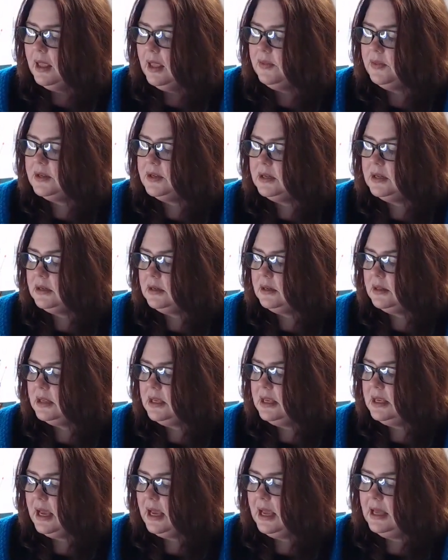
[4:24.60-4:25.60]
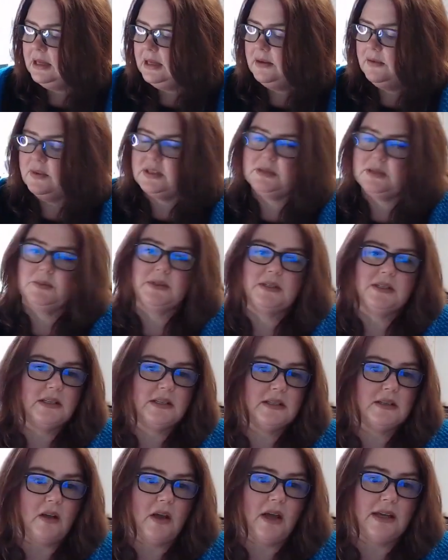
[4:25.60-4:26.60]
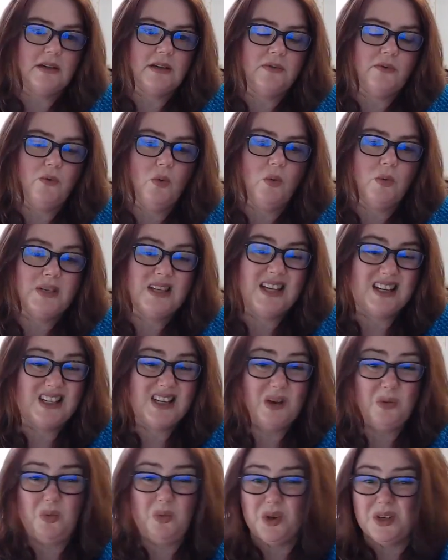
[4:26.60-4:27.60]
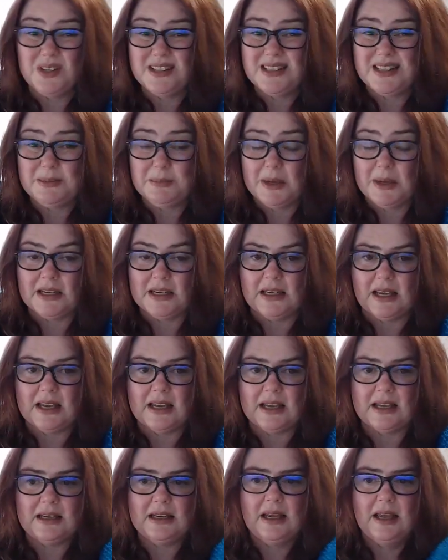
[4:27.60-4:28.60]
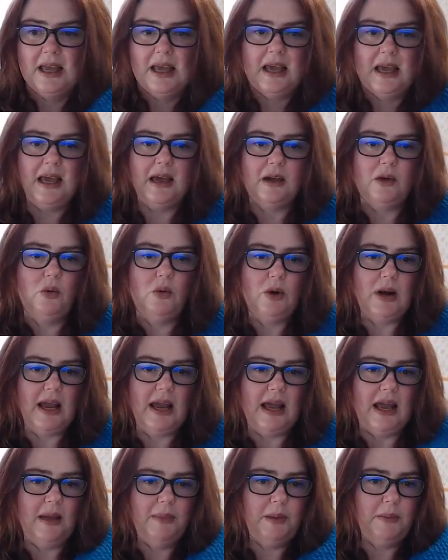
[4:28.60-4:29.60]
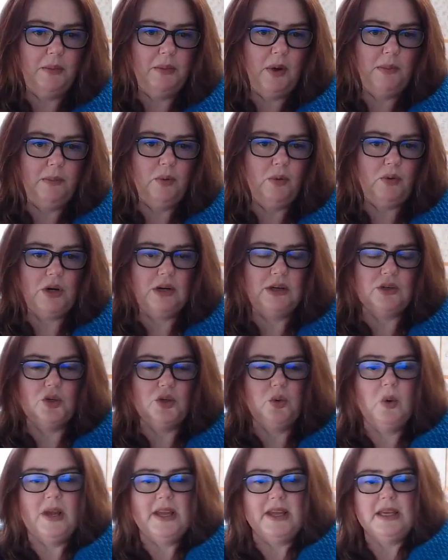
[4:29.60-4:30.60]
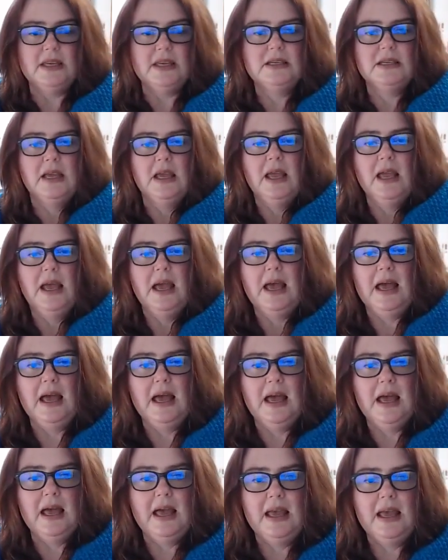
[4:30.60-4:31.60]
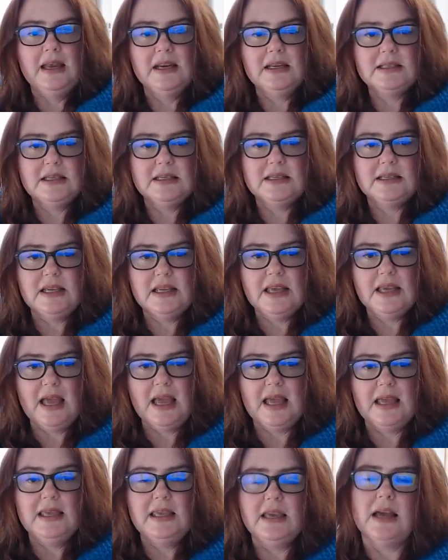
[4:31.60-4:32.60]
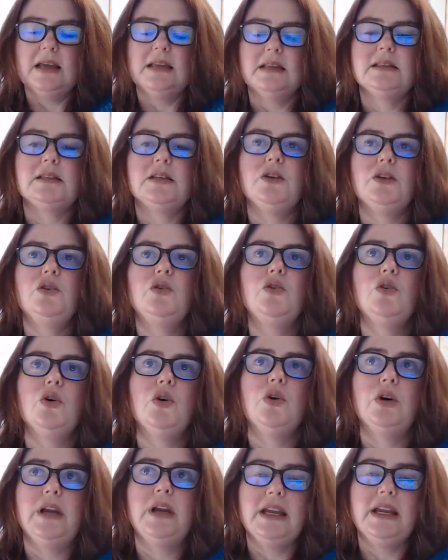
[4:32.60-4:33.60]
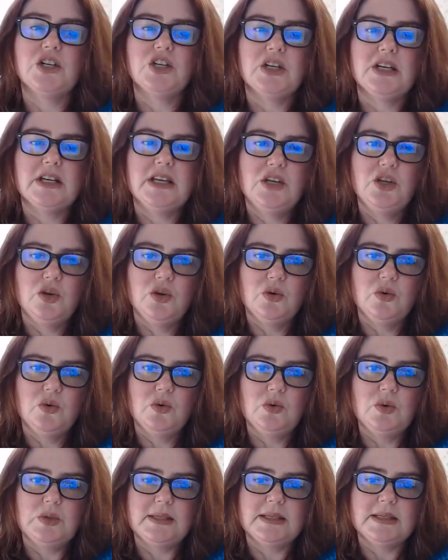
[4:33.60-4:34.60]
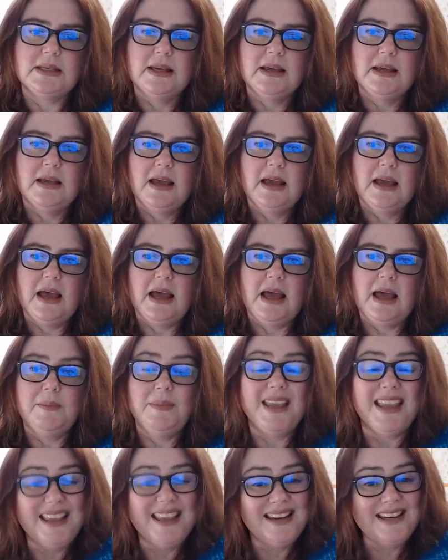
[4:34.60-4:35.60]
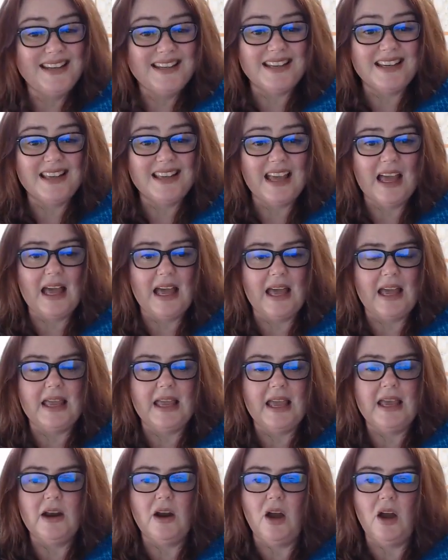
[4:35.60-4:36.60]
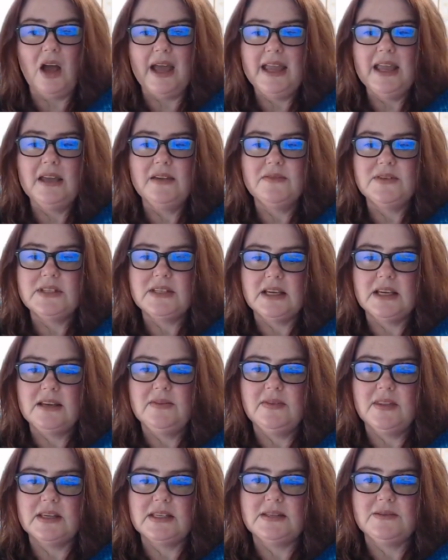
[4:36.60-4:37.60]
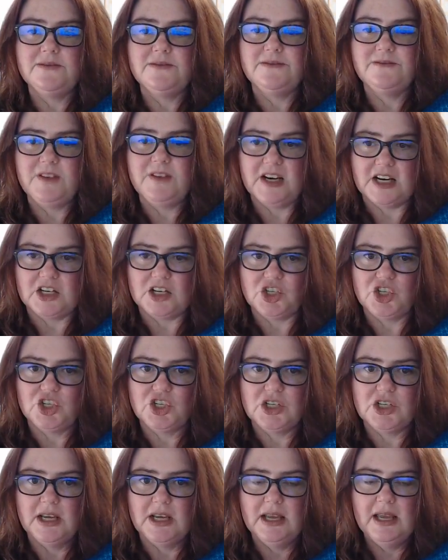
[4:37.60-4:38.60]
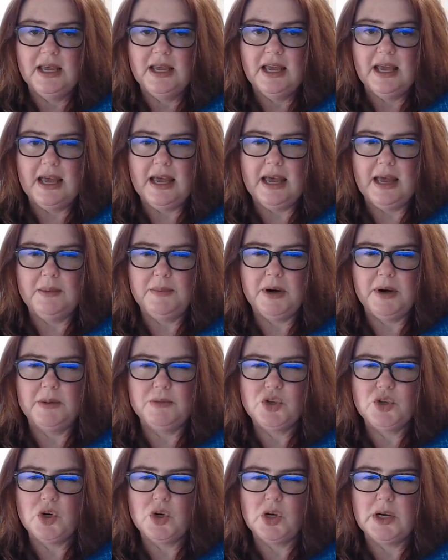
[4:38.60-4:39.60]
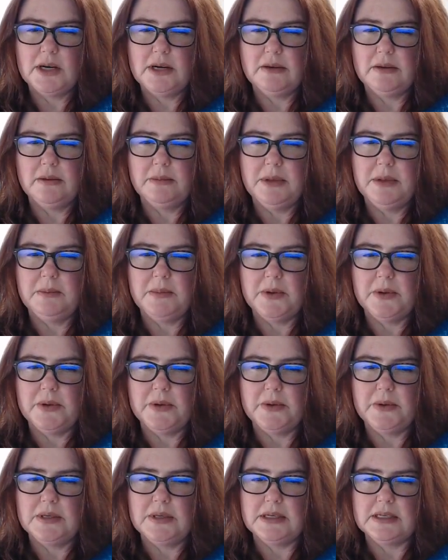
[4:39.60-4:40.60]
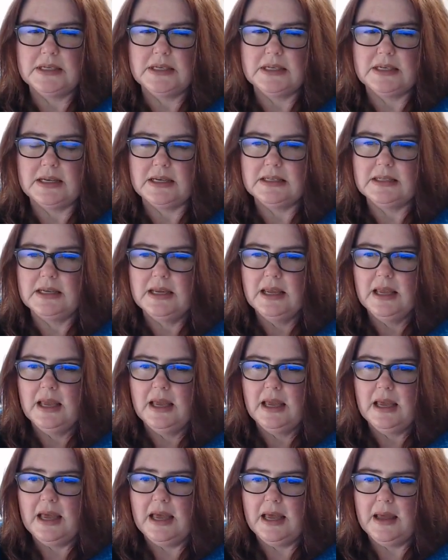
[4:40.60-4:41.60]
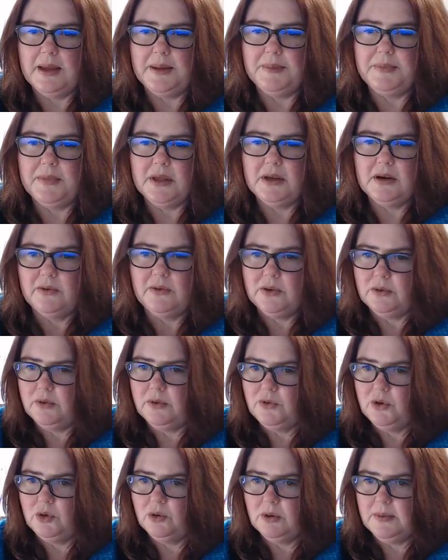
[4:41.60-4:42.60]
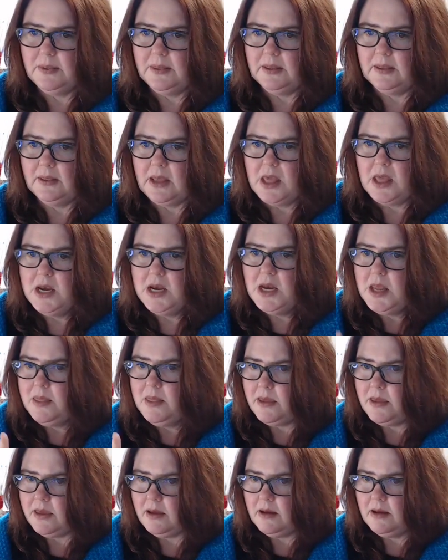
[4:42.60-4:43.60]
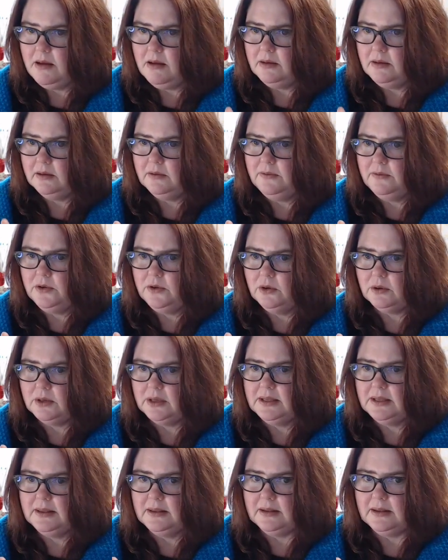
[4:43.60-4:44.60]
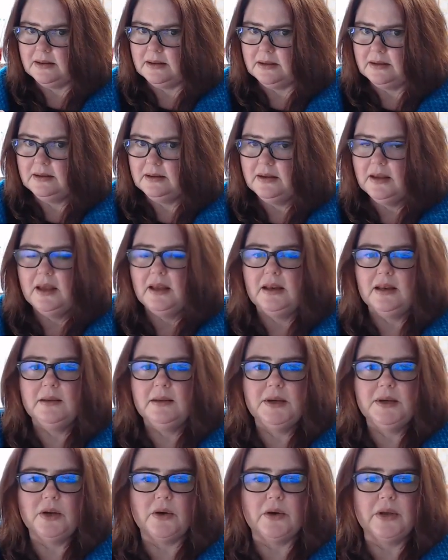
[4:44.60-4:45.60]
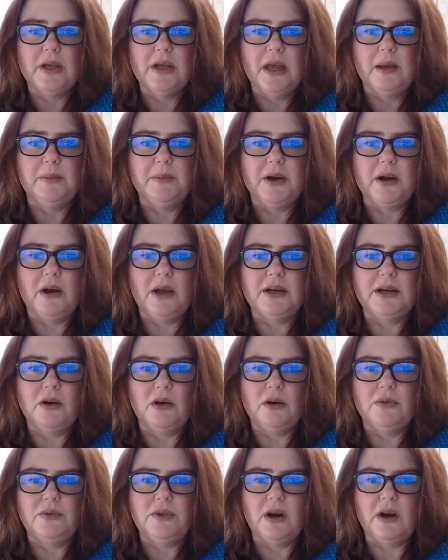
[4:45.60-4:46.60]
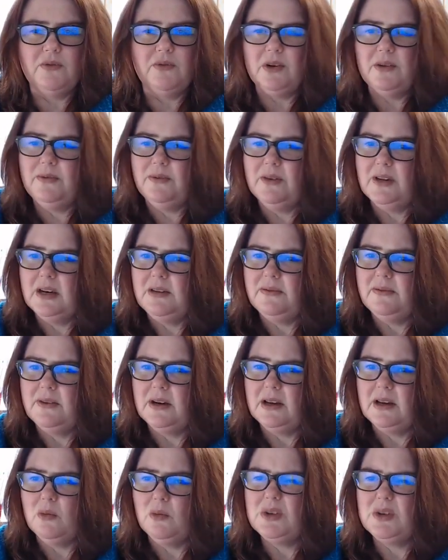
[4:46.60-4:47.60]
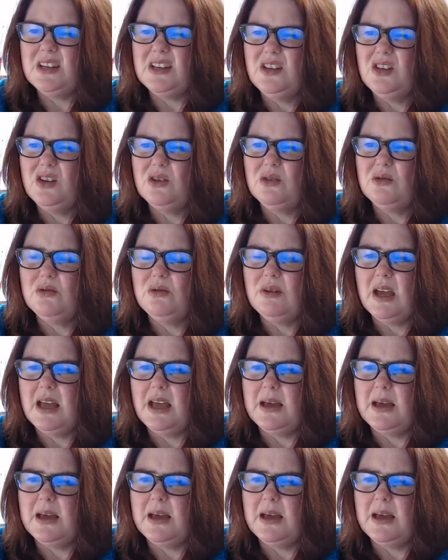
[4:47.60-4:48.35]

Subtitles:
The yarn this was designed for was actually a woolen spun yarn called Arbor by Brooklyn Tweed, and it's a DK yarn. So you could actually use any DK, and I have seen this finished, and I'm trying to remember who knitted it. And if you're in there, if you're in there, let me know. But I know that I've got a funny feeling. Was it you?